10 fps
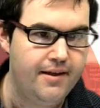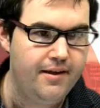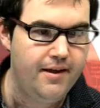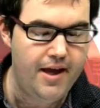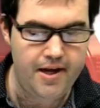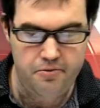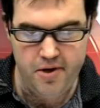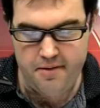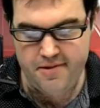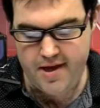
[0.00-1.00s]
at a
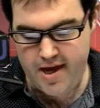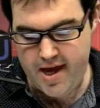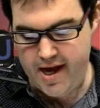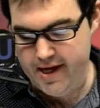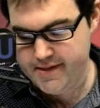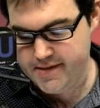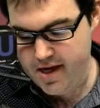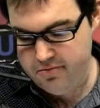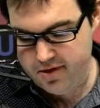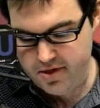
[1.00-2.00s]
whim there, ANZ
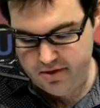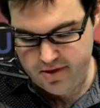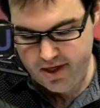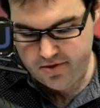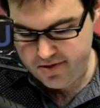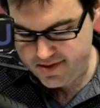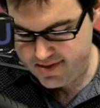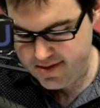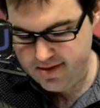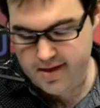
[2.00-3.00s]
with no recourse
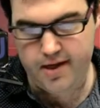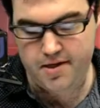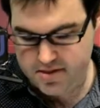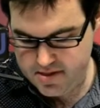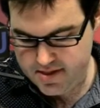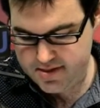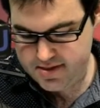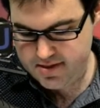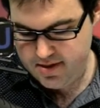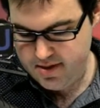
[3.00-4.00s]
that they can
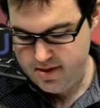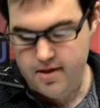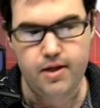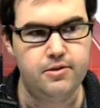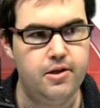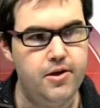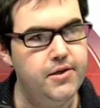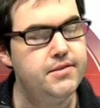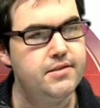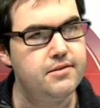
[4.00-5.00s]
just uh,
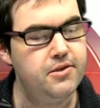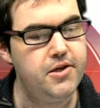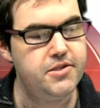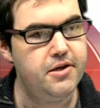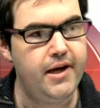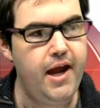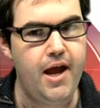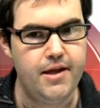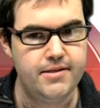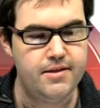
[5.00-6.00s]
close, close your
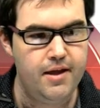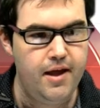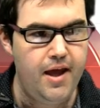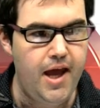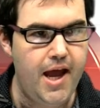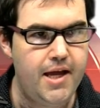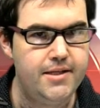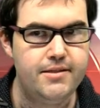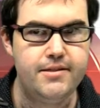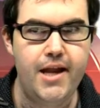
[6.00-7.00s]
account.
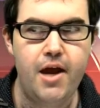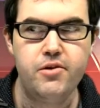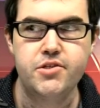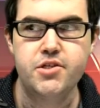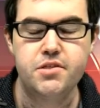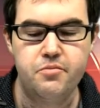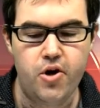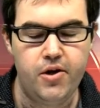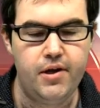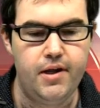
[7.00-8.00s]
And now it's just
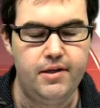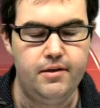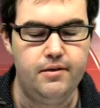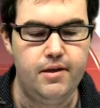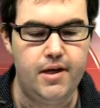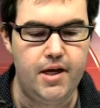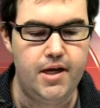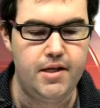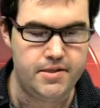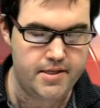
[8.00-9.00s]
broken
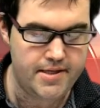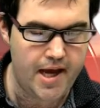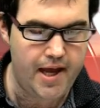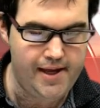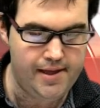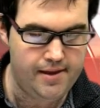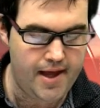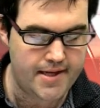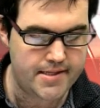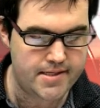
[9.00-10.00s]
uh, today
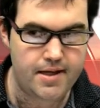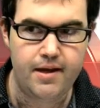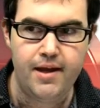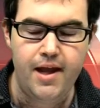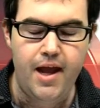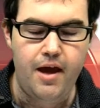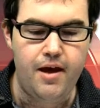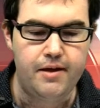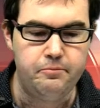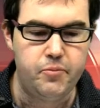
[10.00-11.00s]
that uh,
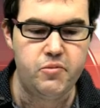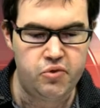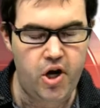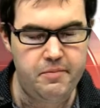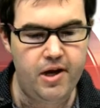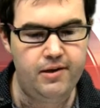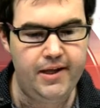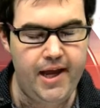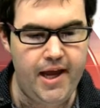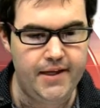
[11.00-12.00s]
uh, primarily
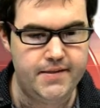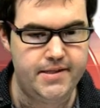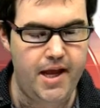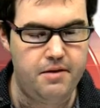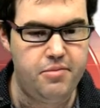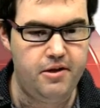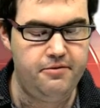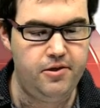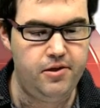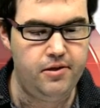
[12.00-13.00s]
ANZ, but a
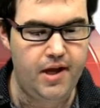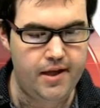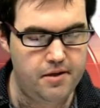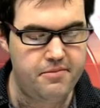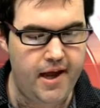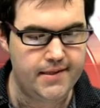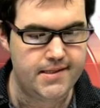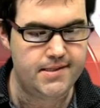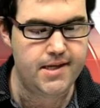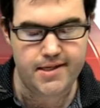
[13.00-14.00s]
few other banks are
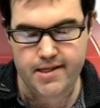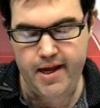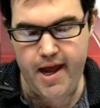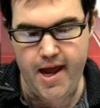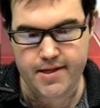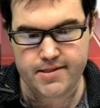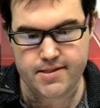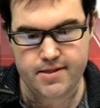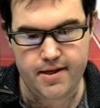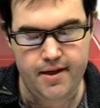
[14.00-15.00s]
sending out uh,